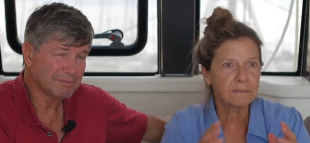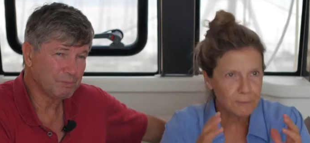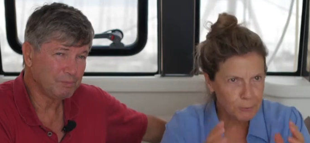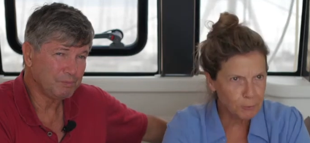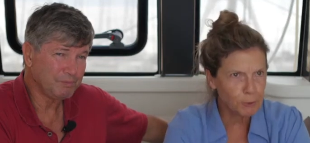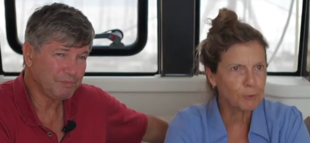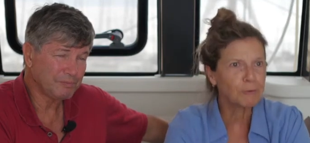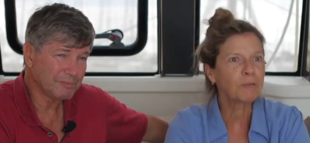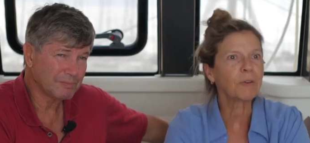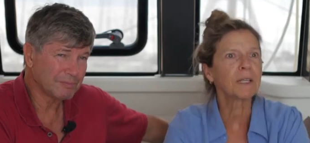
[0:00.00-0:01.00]

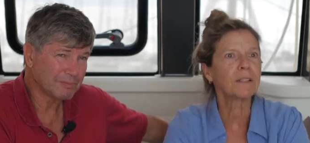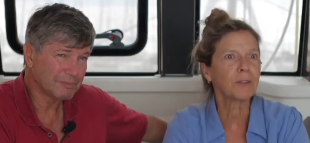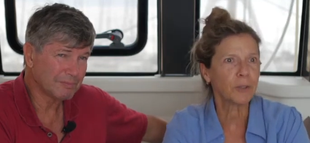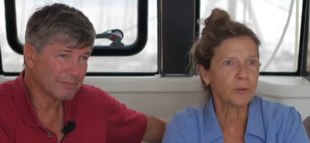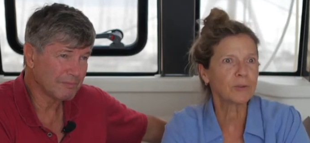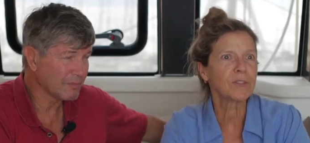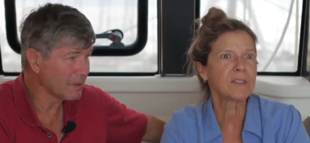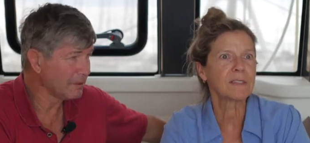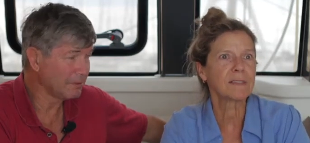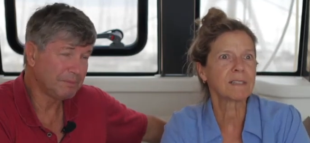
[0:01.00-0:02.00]
Speaker 1: groove and
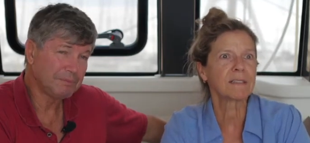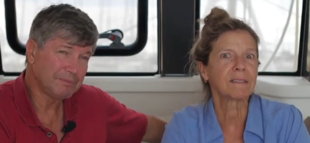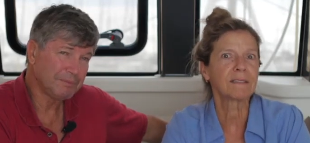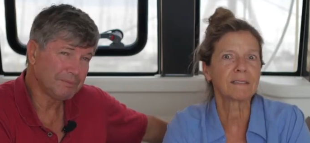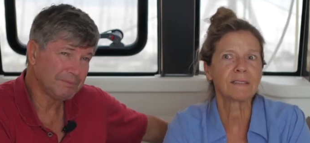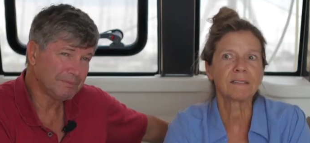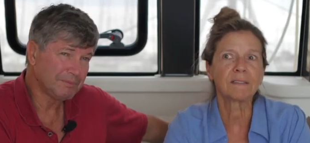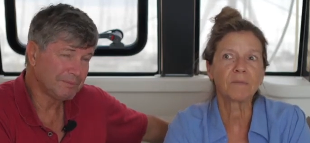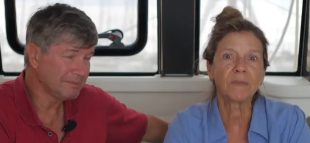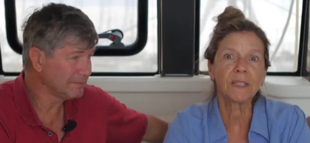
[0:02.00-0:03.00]
goes. And
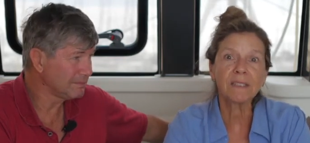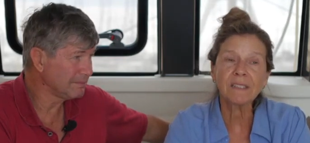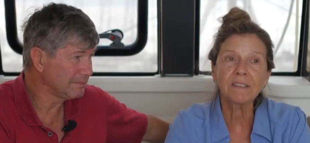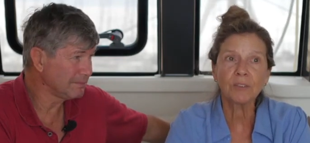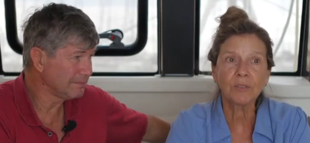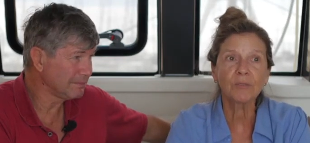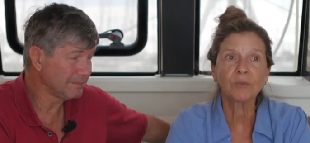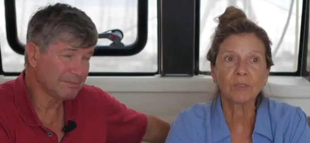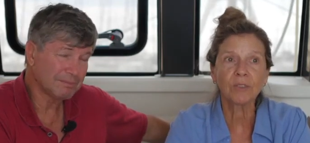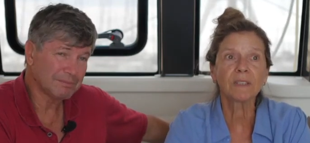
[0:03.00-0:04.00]
um, that's
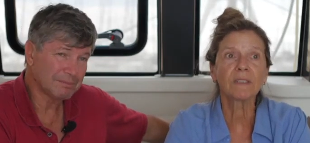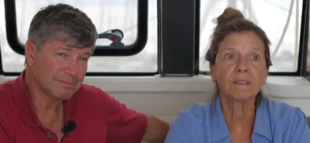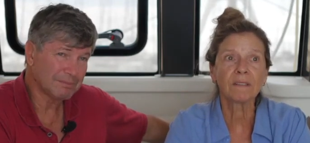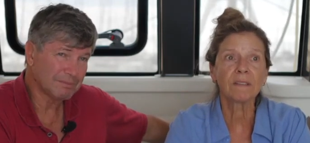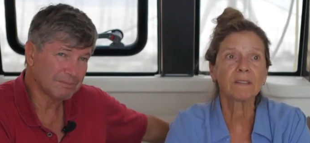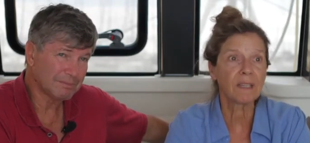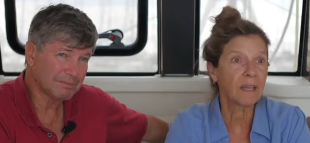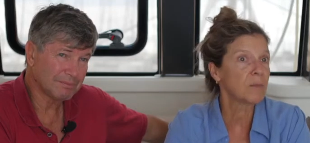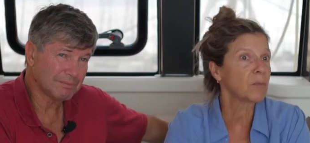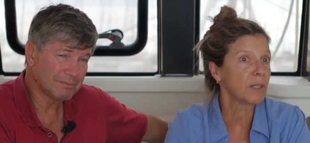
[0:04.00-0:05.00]
unusual in a
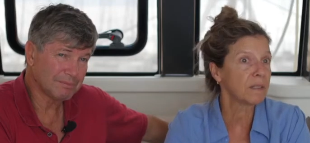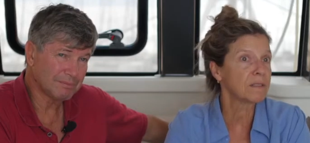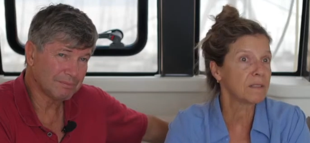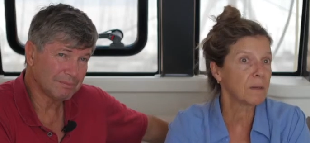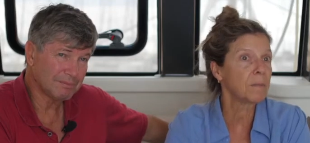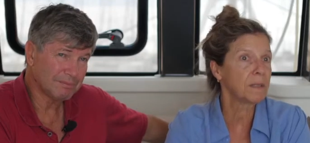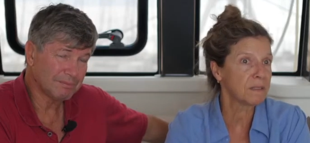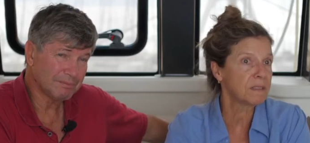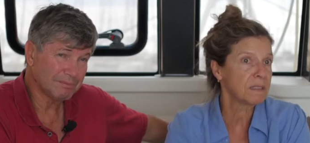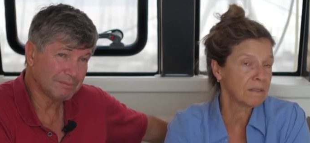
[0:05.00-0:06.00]
catamaran, to, I
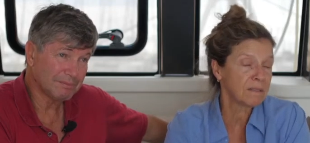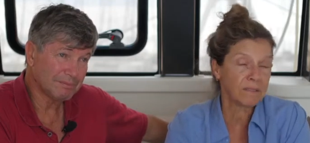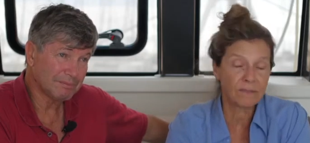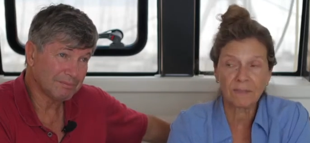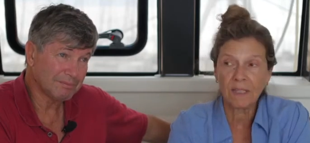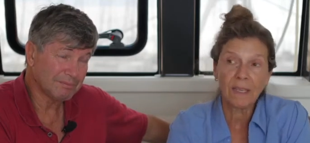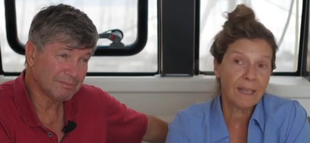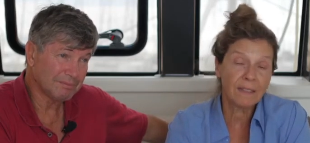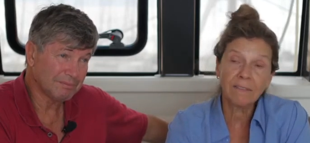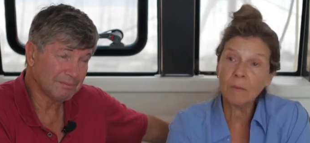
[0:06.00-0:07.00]
mean, to,
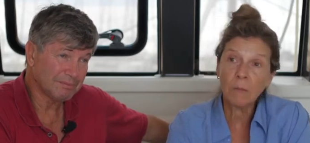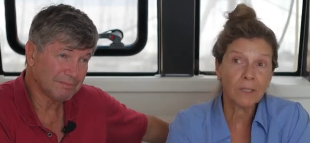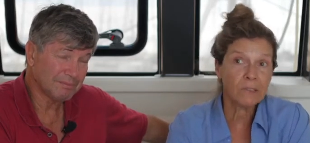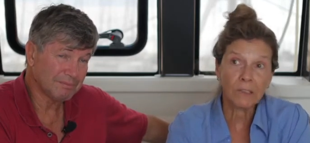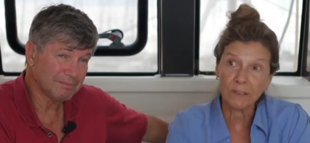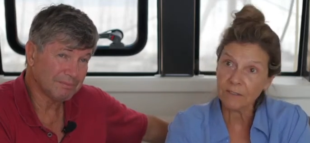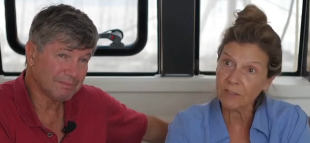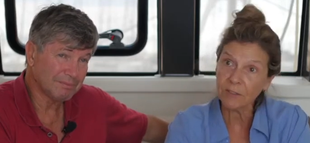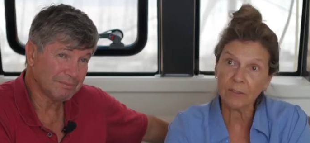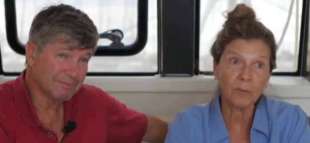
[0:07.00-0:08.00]
and even monohulls,
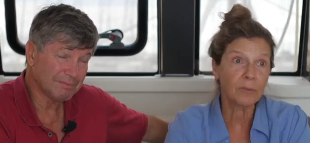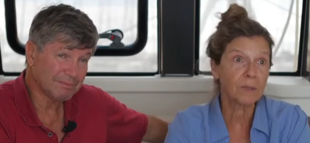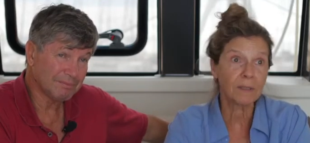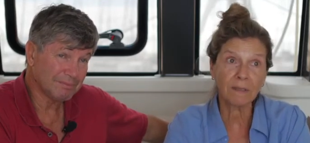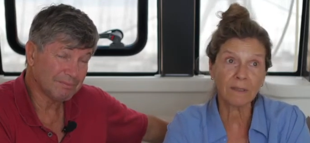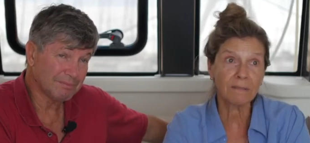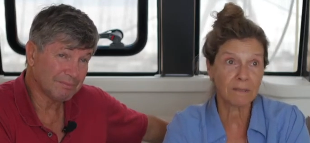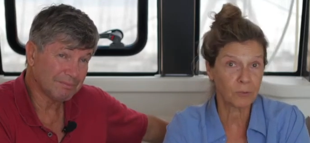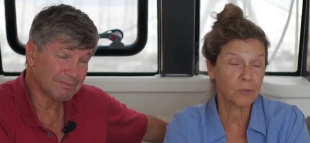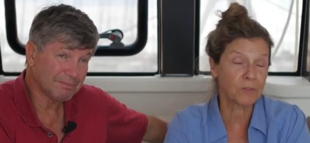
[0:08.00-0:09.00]
you know, they,
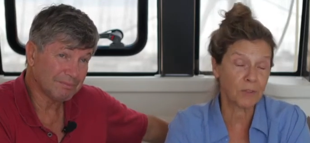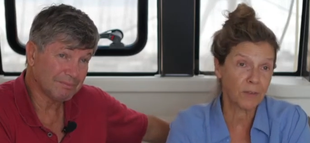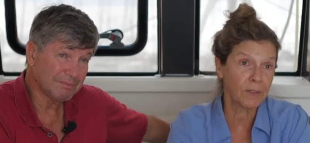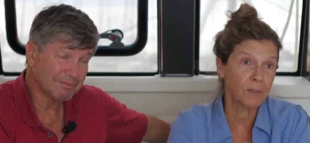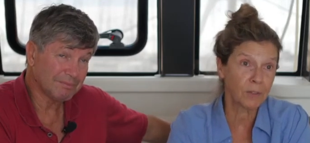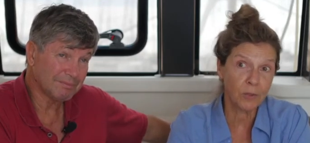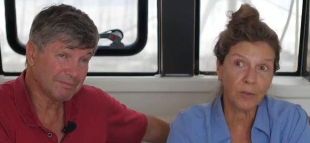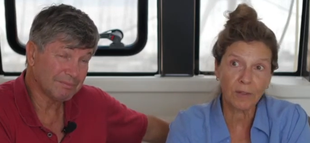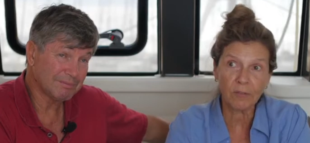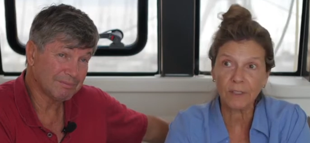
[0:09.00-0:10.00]
first of all, they don't go
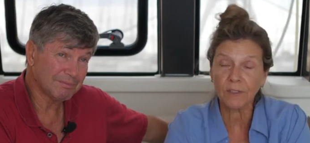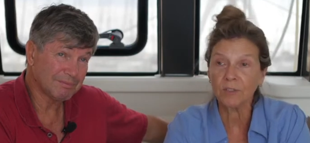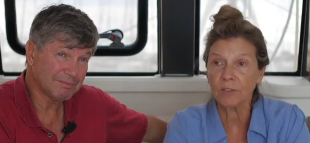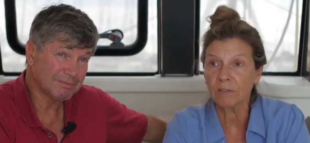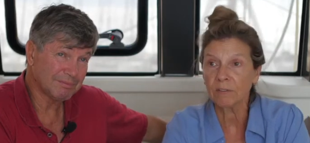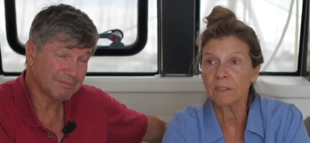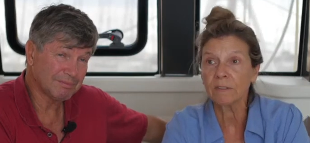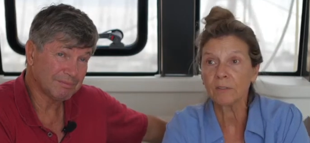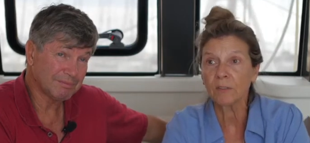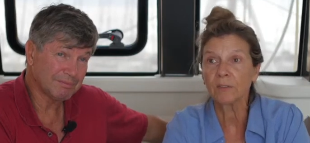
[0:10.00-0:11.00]
that fast generally
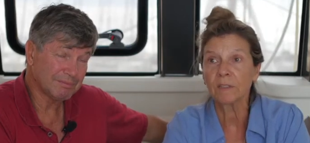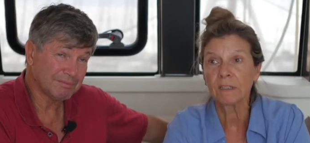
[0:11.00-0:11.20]
if they're